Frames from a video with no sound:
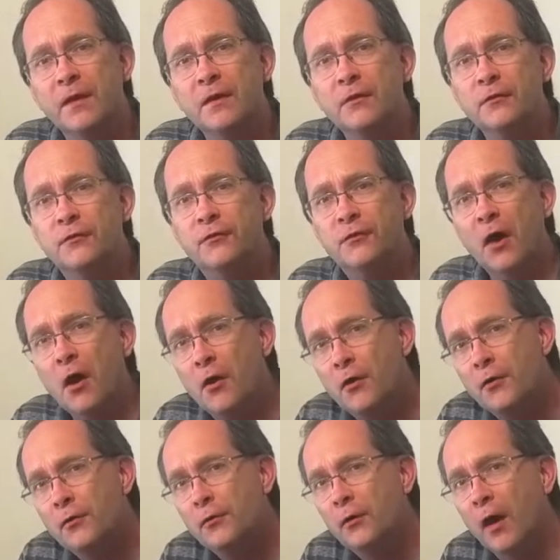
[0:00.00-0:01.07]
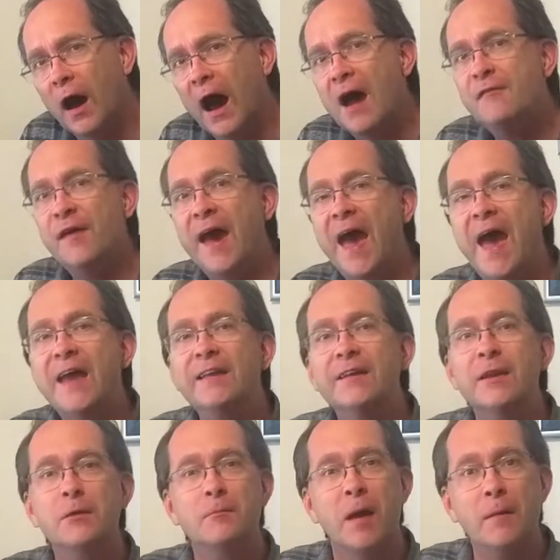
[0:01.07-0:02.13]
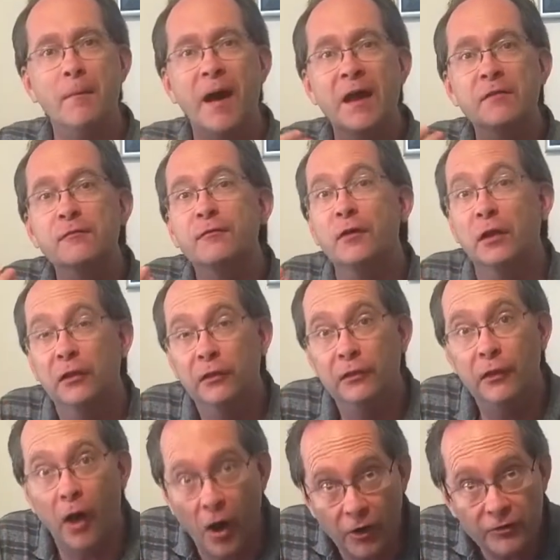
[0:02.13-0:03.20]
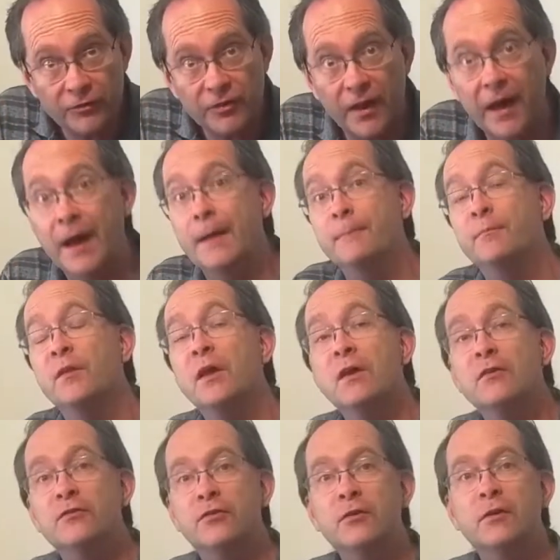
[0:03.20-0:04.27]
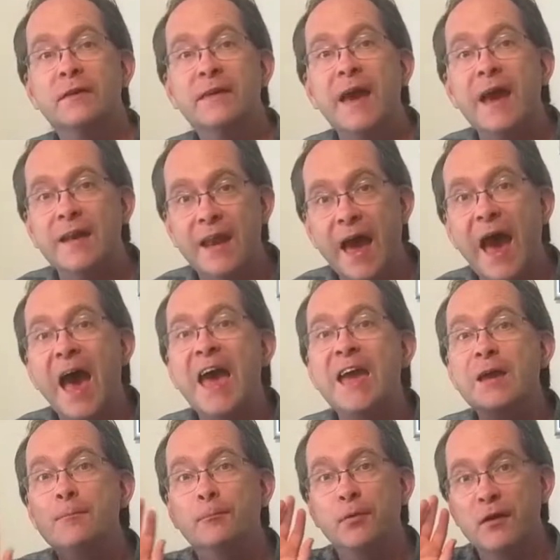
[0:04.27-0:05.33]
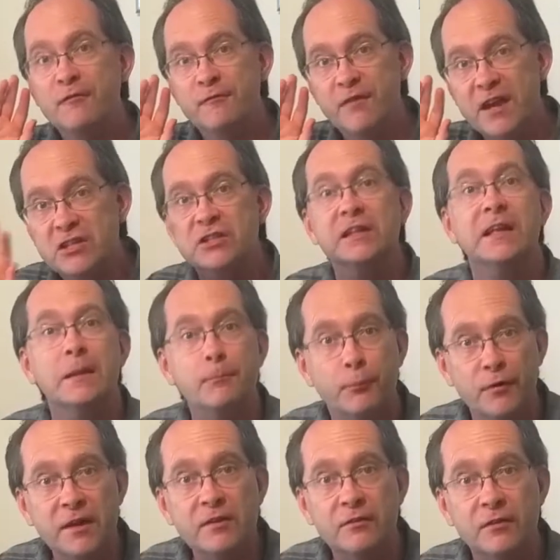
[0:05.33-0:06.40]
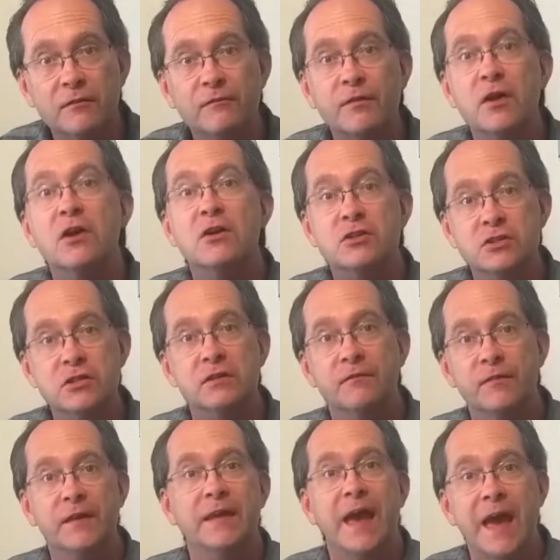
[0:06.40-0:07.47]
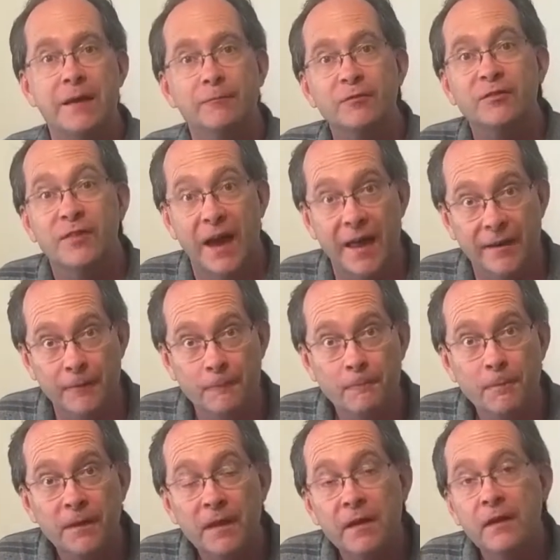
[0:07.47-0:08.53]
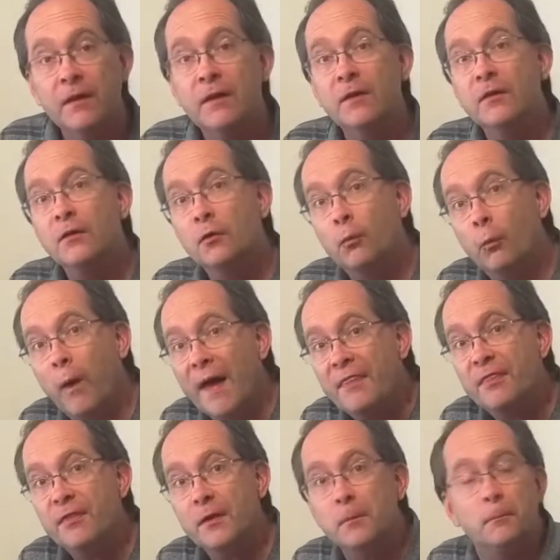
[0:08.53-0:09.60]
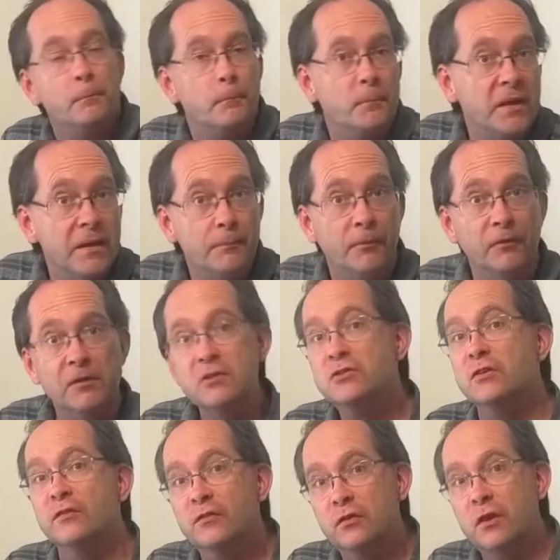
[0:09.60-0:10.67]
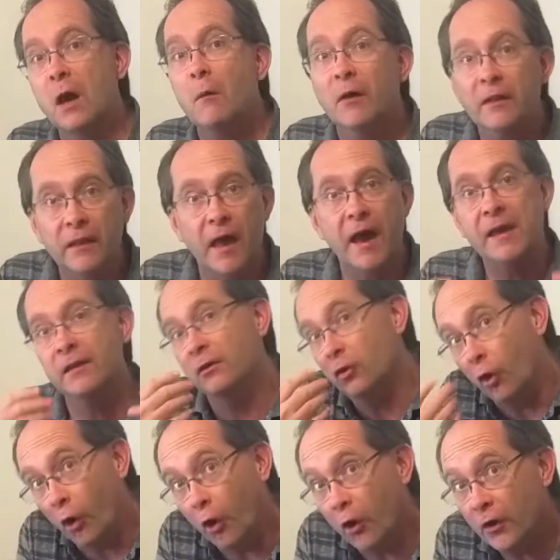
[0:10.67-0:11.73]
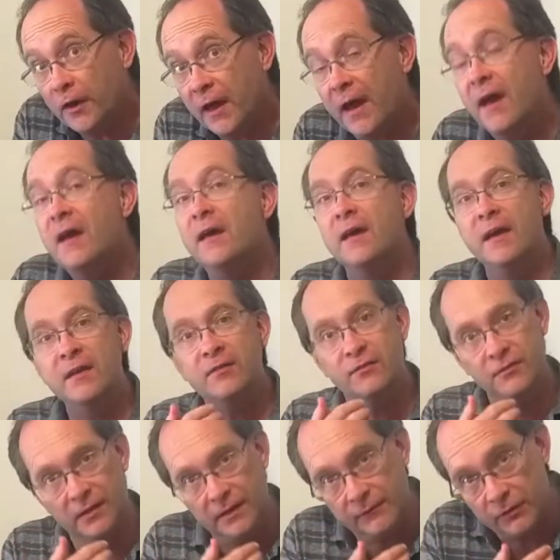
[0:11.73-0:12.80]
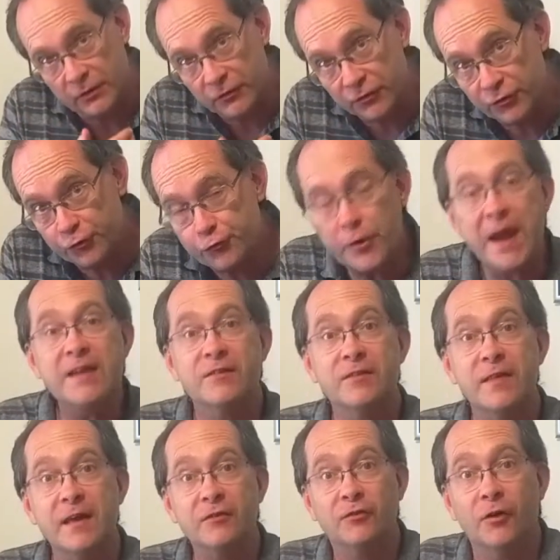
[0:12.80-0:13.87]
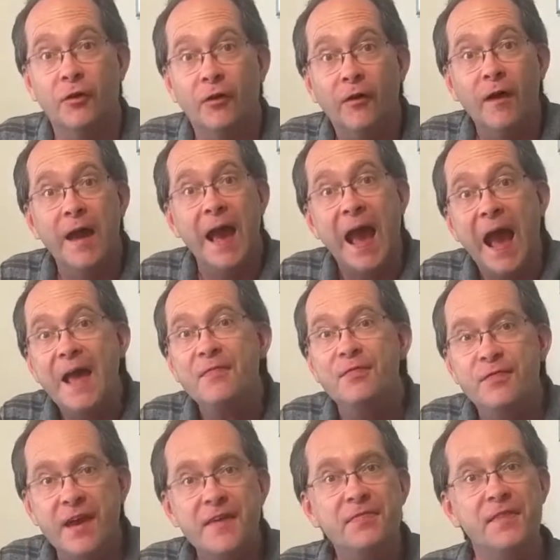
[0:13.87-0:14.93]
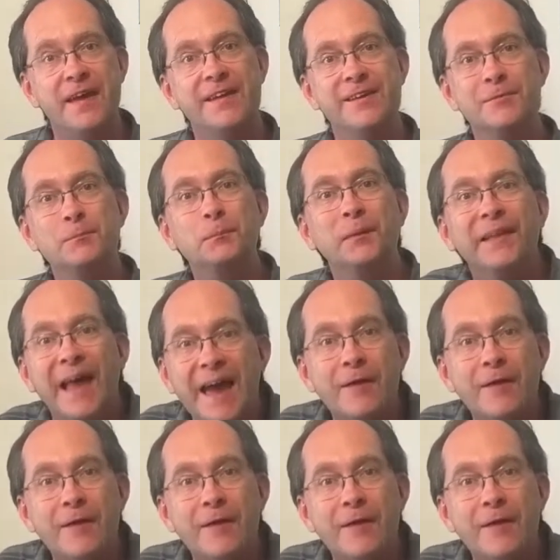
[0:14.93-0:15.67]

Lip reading: So I've had it in my mind for a long time to get a professionally printed version of the game done. One that people can just go online and order, it's delivered straight to their door, and then they can play